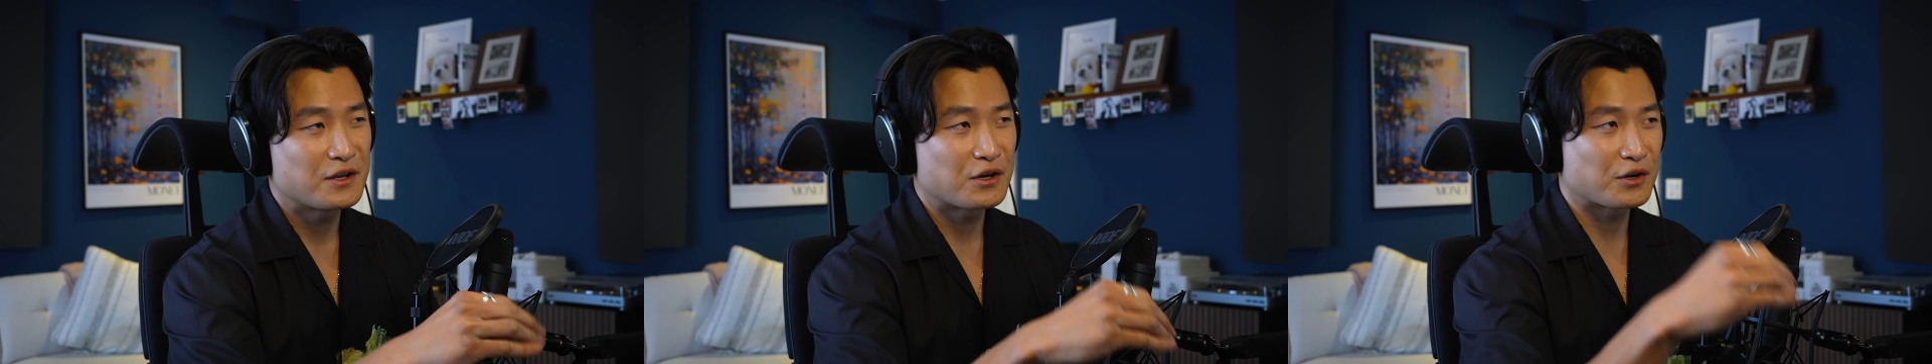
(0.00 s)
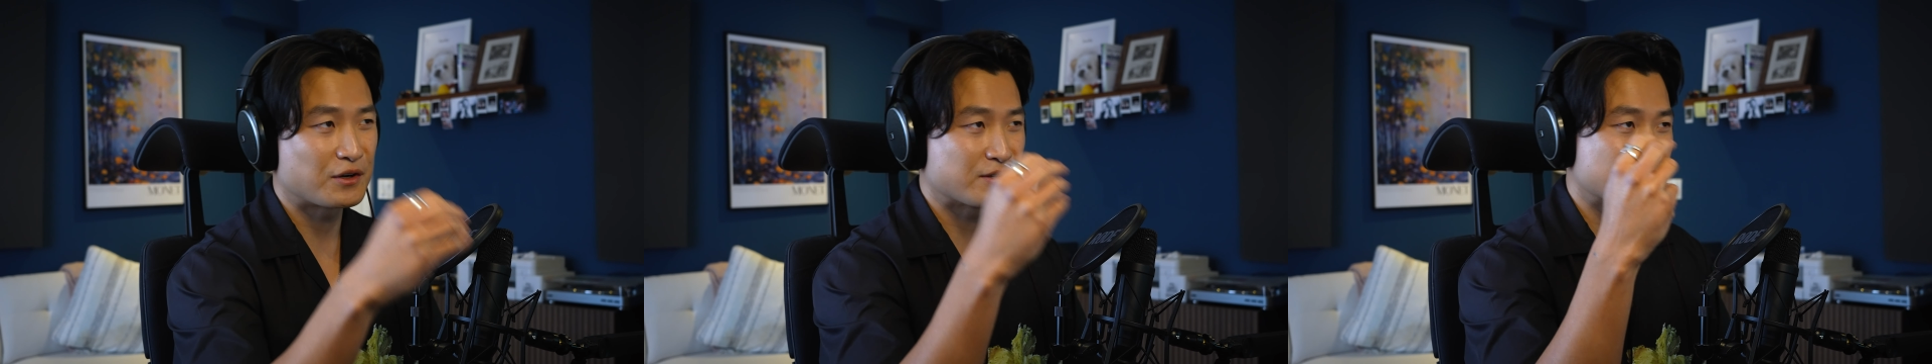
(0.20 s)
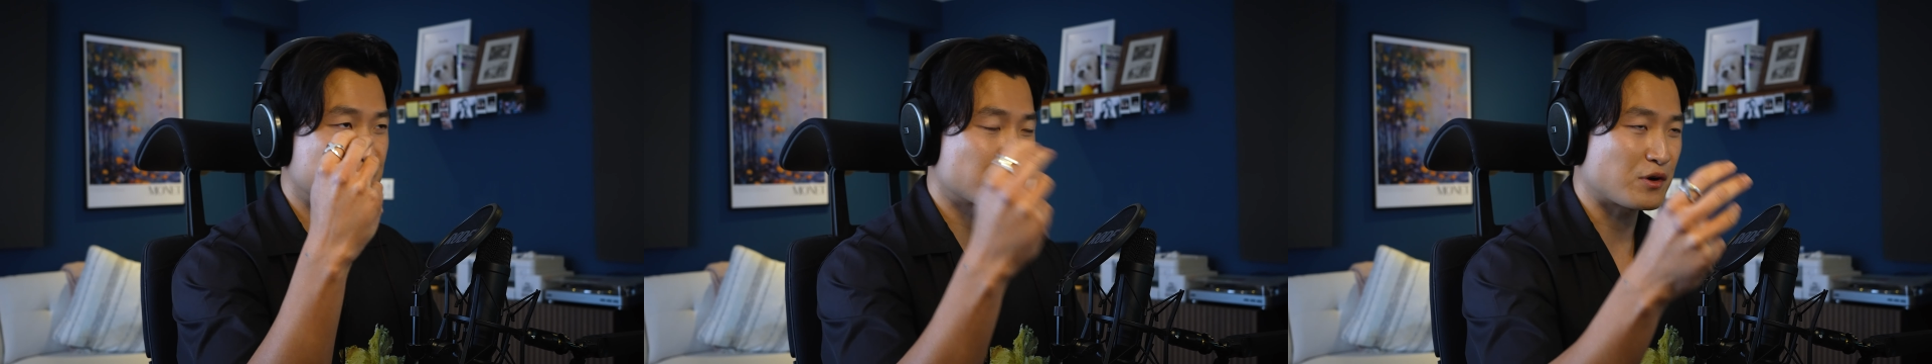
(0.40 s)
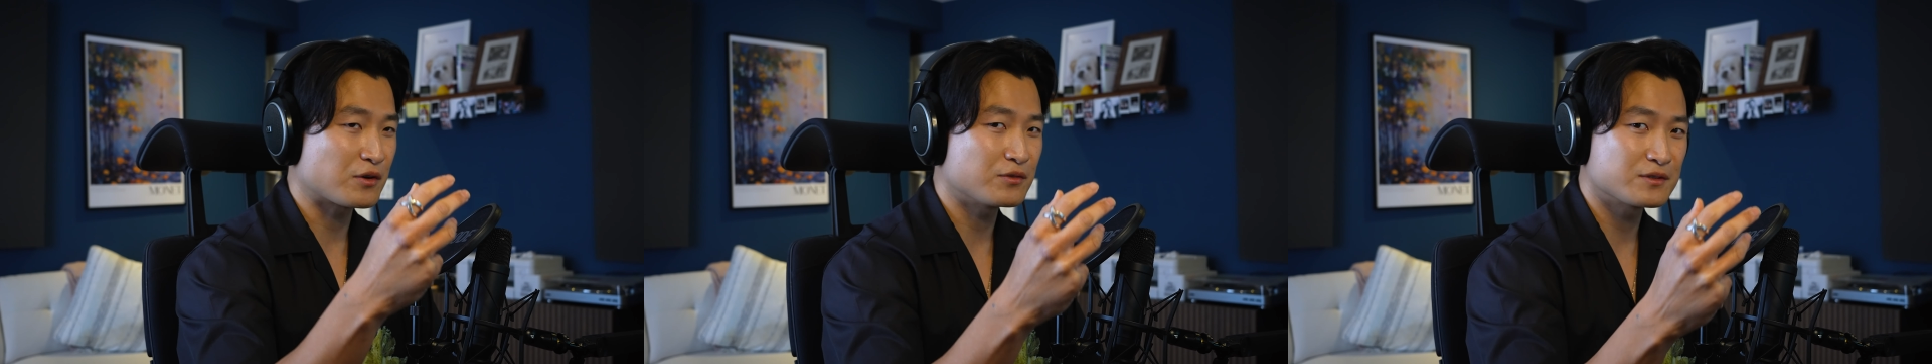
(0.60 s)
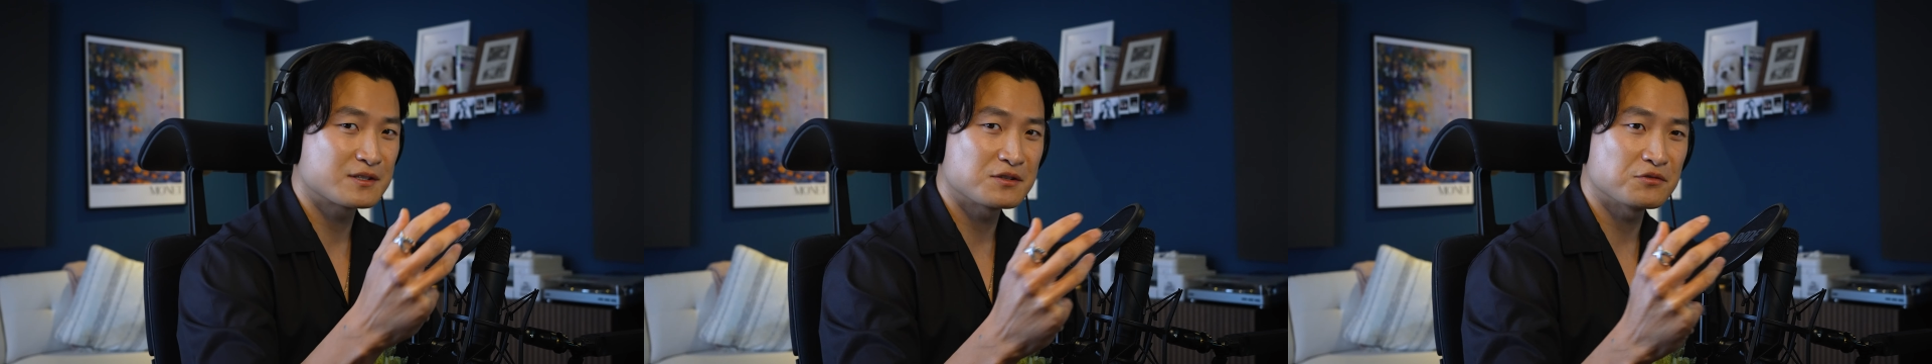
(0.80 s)
you're gonna
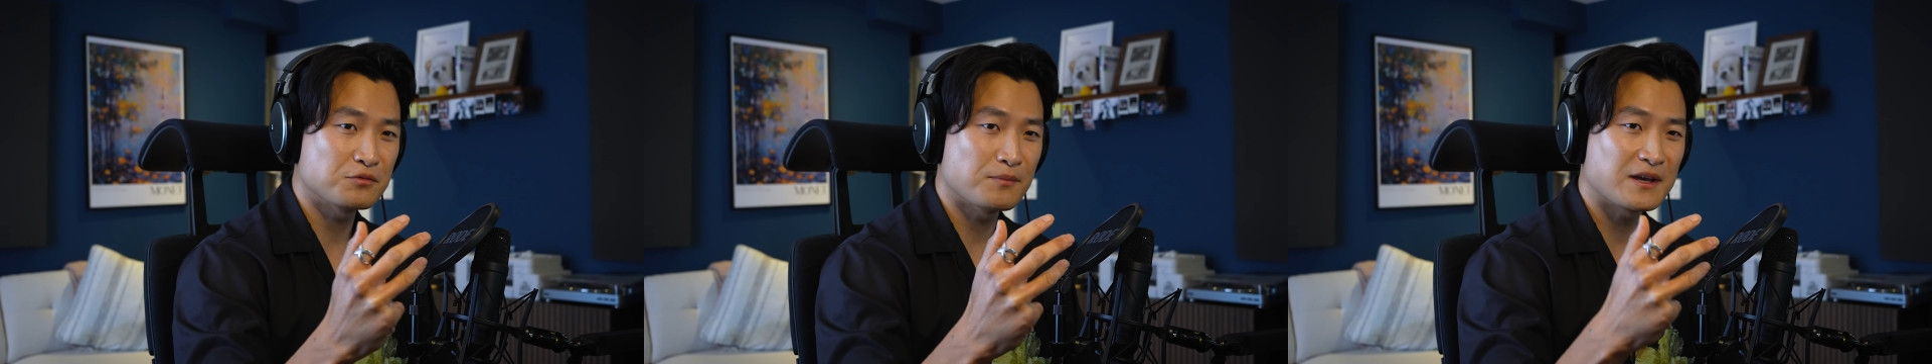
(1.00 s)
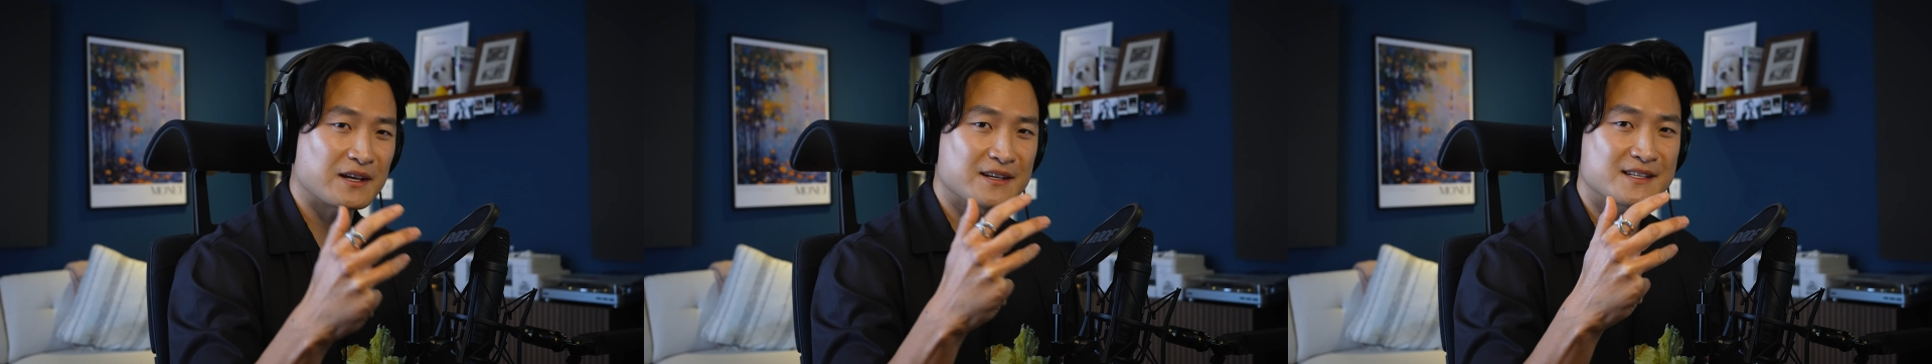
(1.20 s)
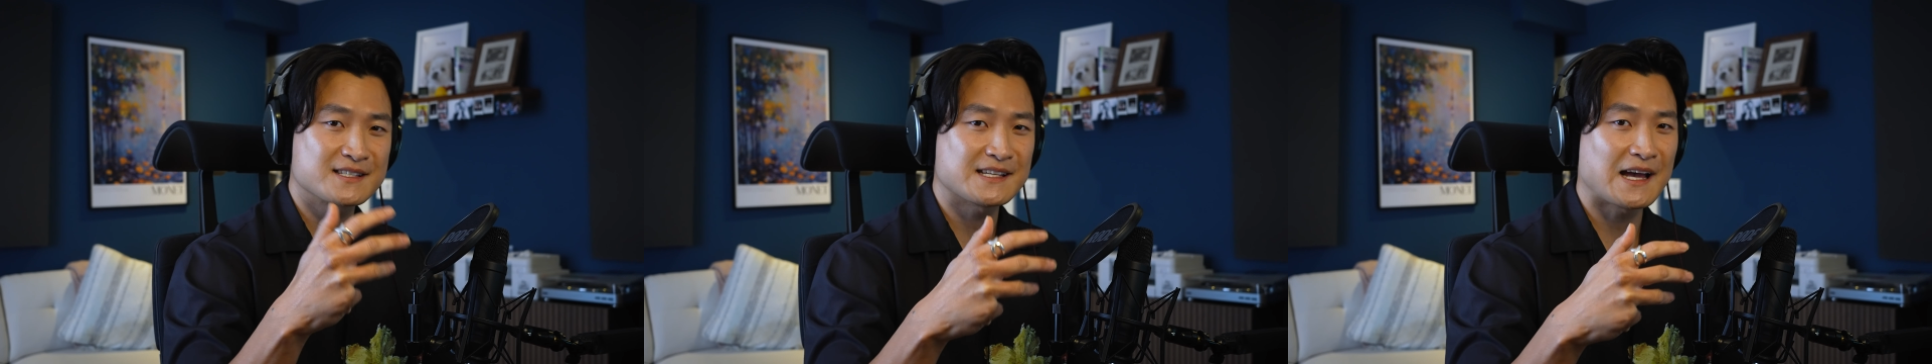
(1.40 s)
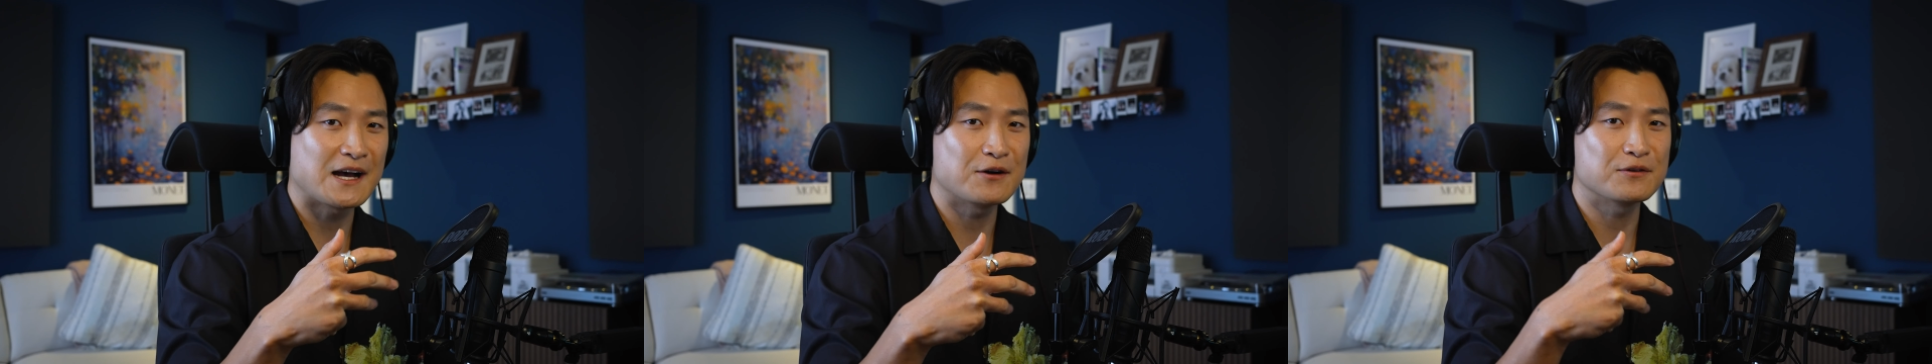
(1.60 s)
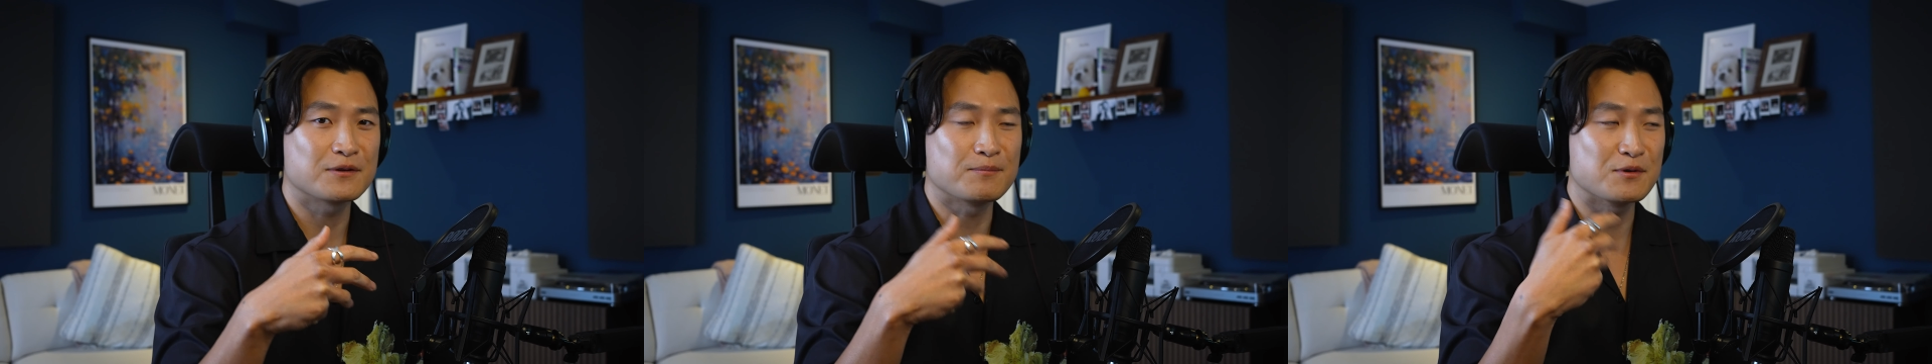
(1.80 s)
struggle to make it
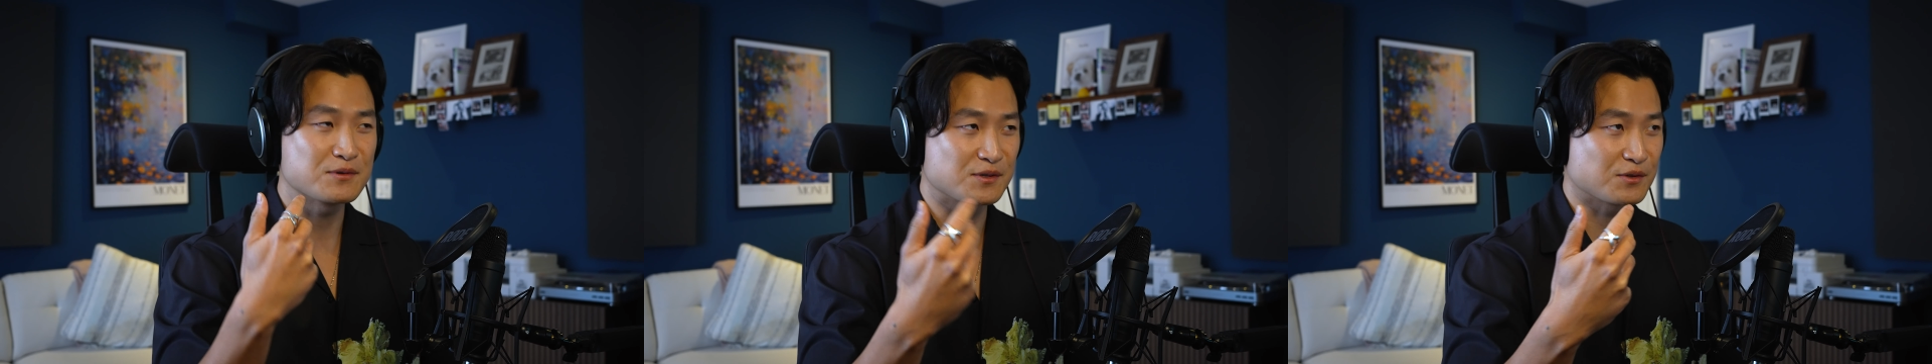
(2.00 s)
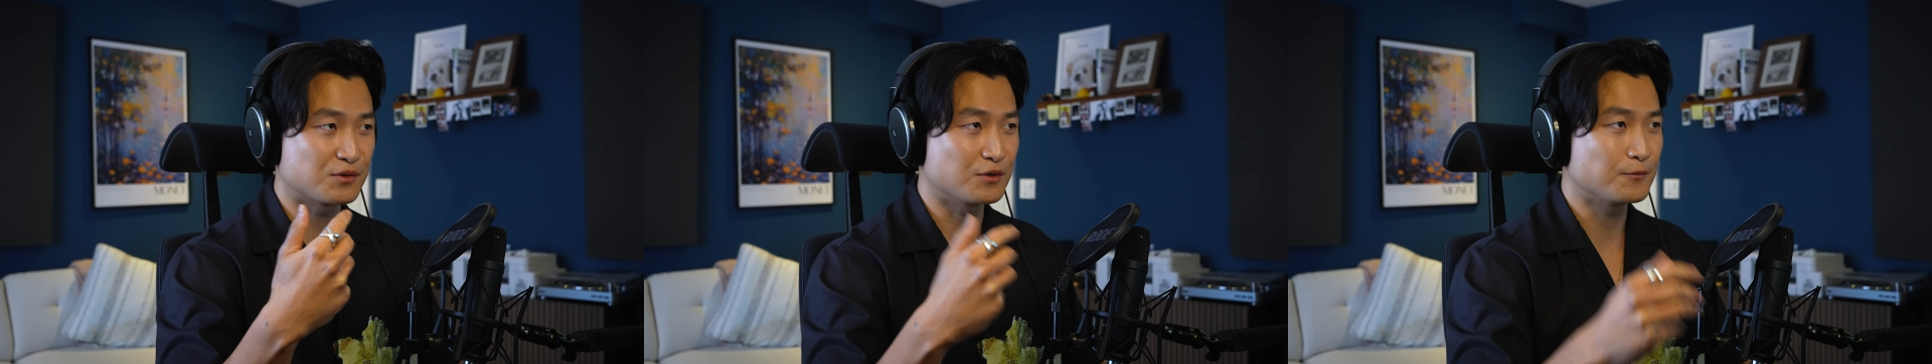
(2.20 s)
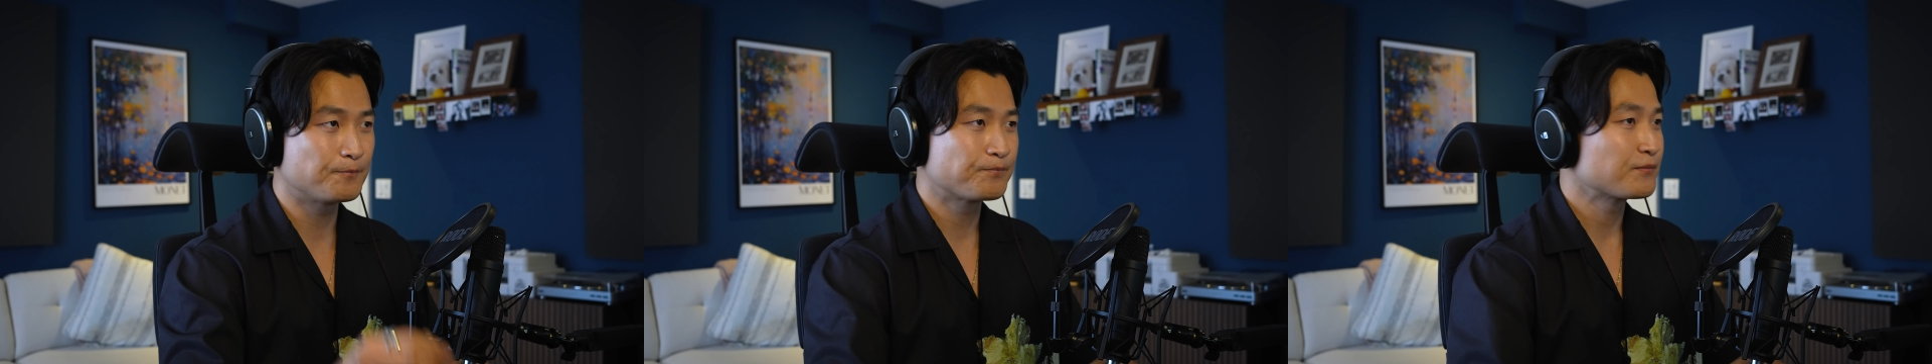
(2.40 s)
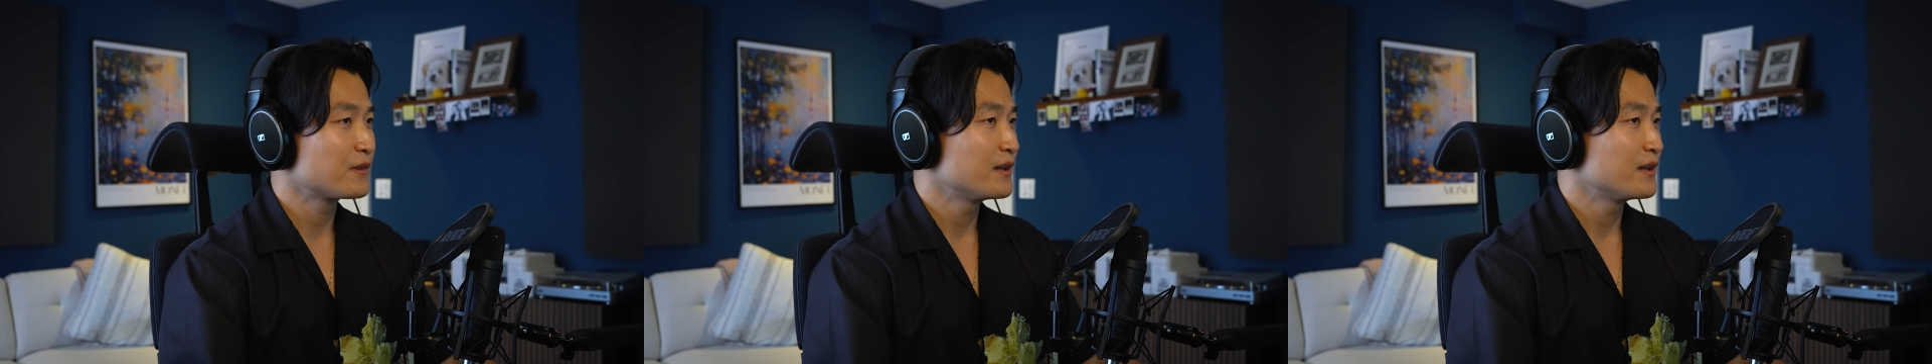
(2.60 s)
sound musical.